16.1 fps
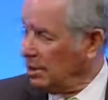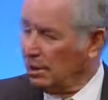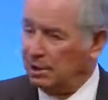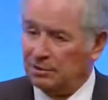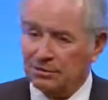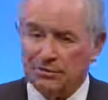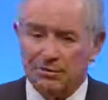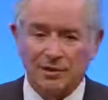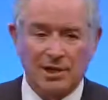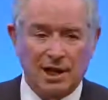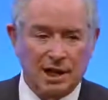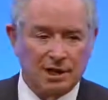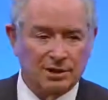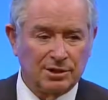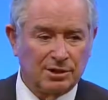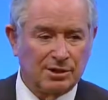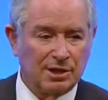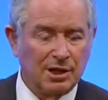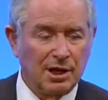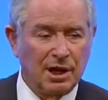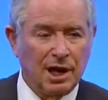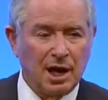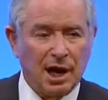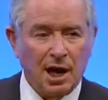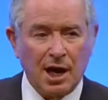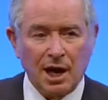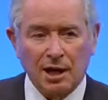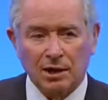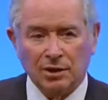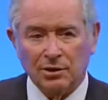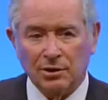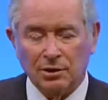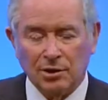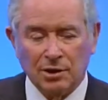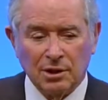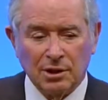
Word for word: in finance, and